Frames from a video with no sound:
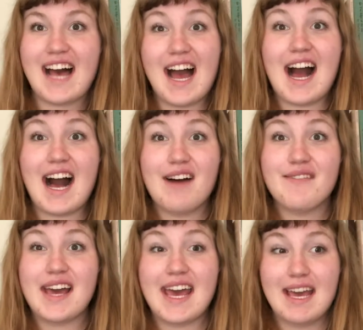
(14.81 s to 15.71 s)
I
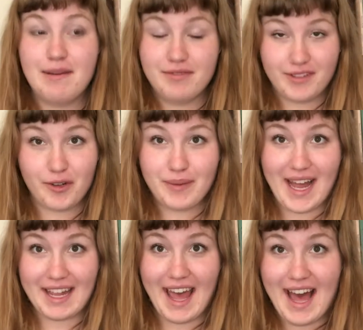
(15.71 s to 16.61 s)
have a little
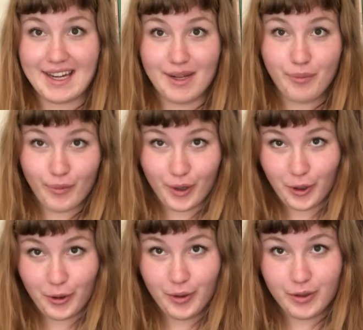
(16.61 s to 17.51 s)
black cat named
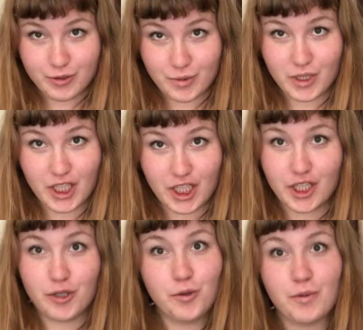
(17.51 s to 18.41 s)
Rue, who's really
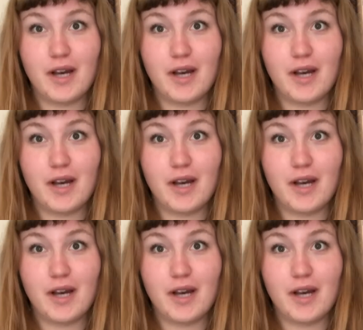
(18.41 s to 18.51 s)
cute.